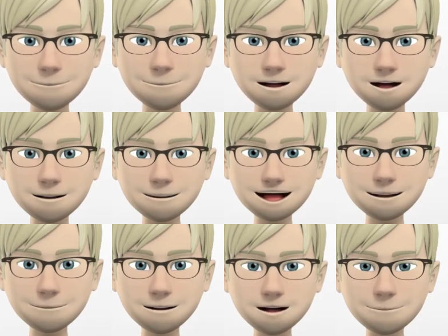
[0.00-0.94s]
When we've
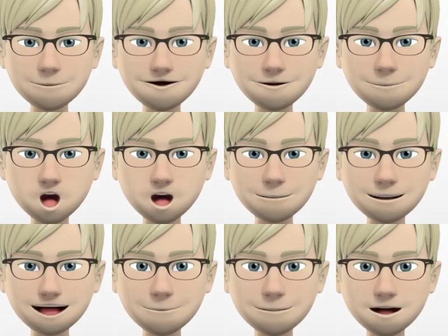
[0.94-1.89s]
finished, we
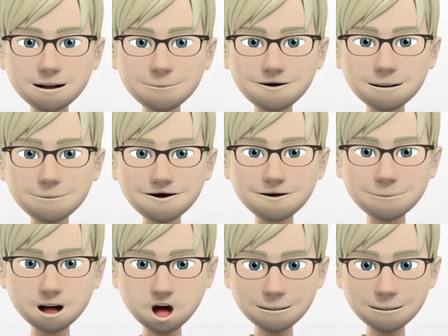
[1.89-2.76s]
turn off the generator